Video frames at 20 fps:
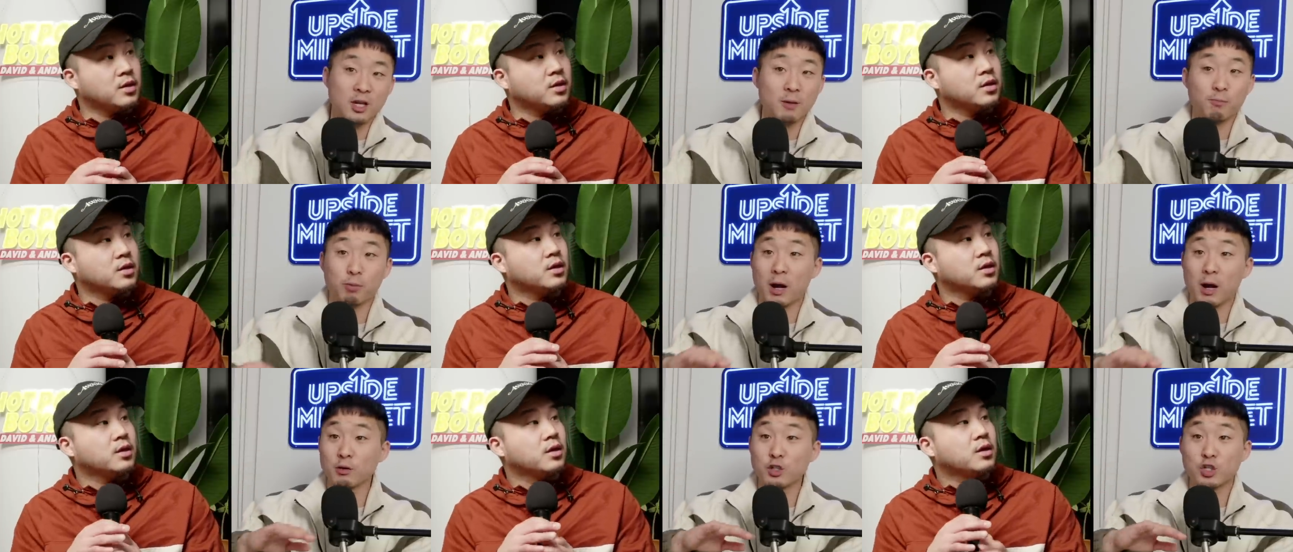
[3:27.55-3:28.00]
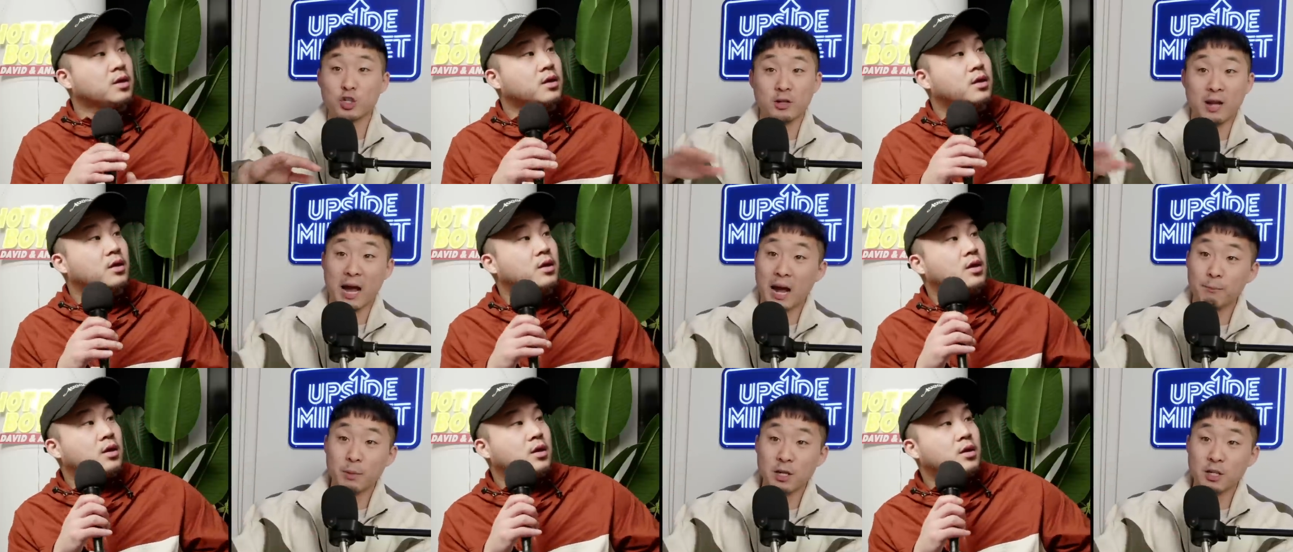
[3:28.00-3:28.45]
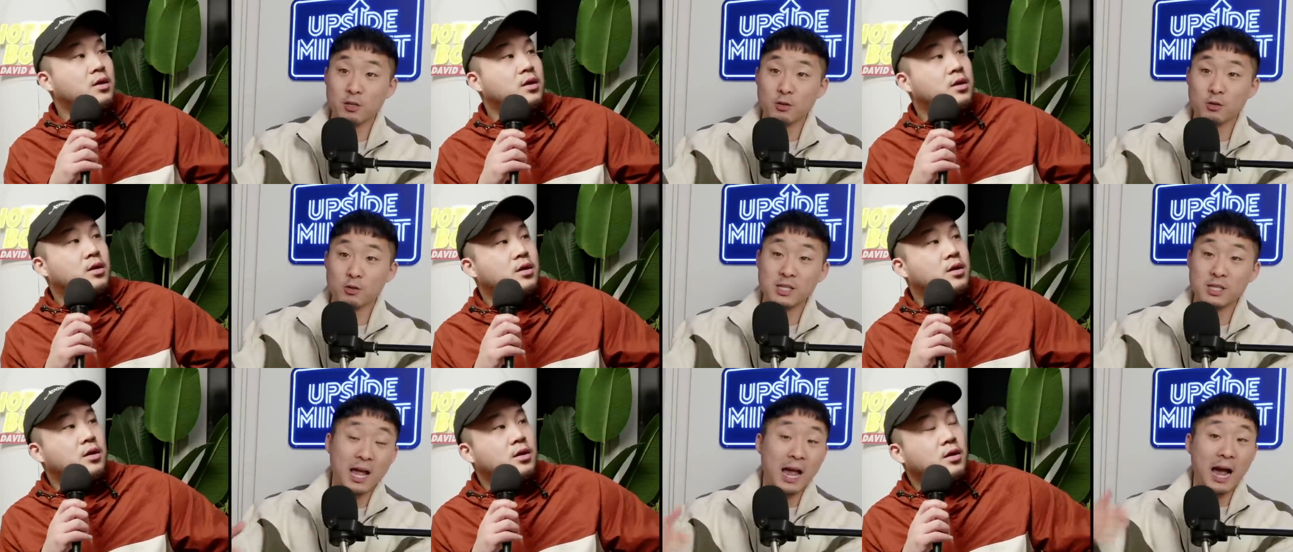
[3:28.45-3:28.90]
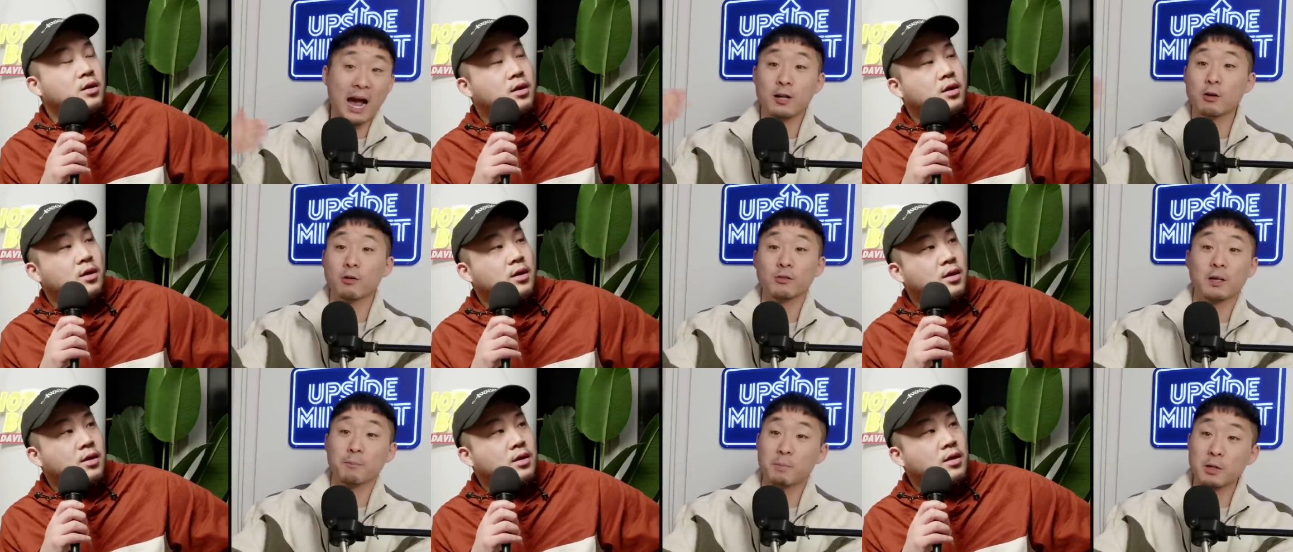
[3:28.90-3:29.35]
Speaker 1: It probably should not be used. I
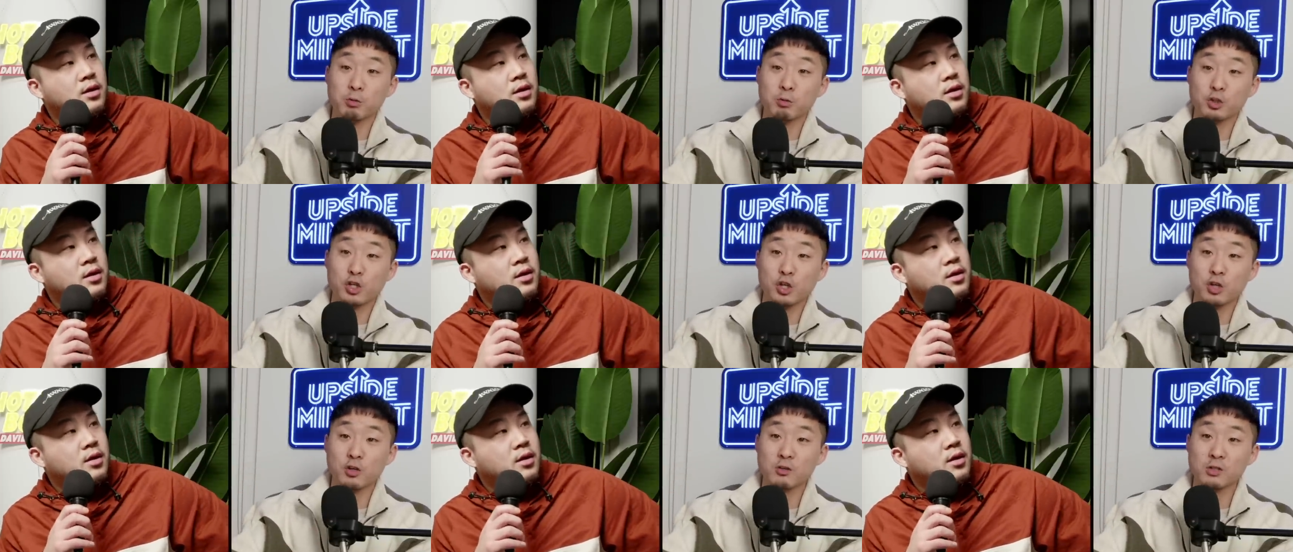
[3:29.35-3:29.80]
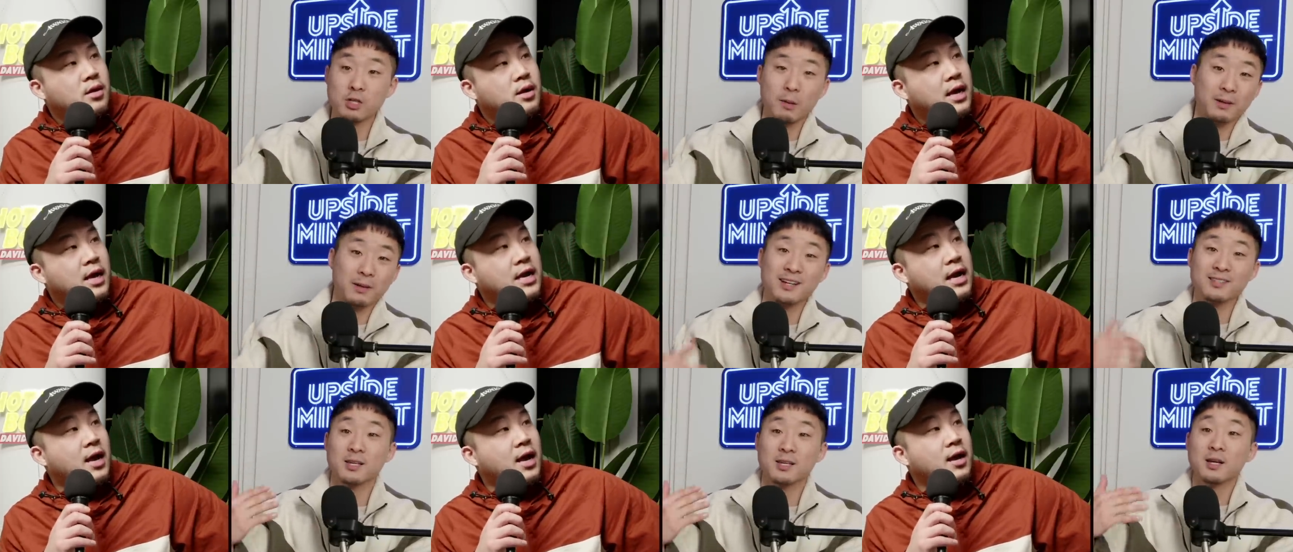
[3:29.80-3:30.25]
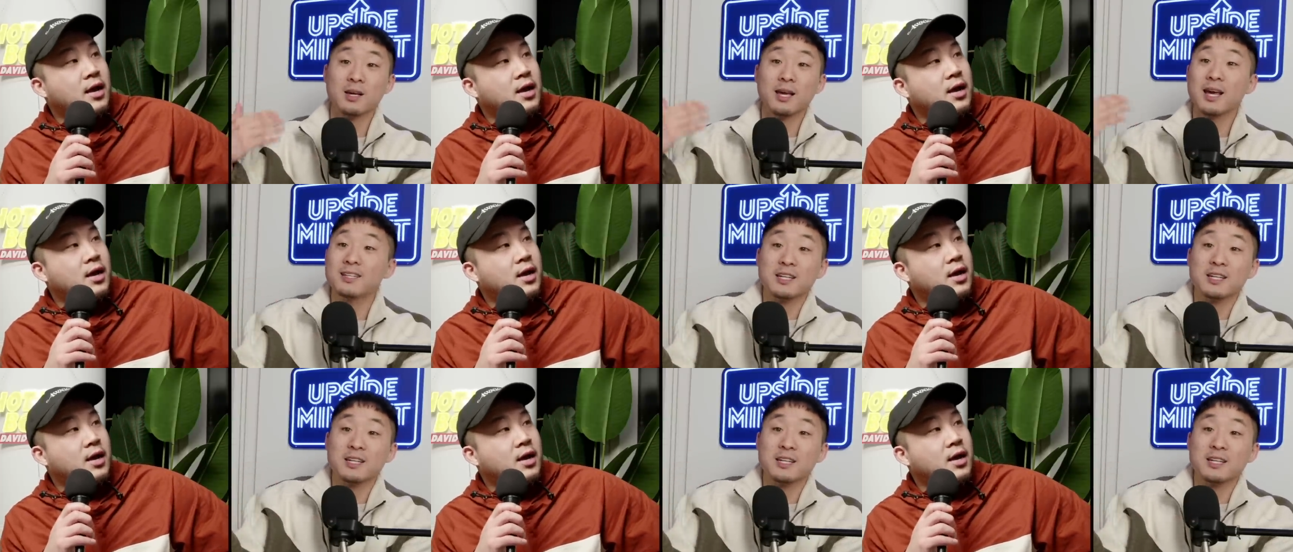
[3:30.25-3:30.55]
don't think people should use it because it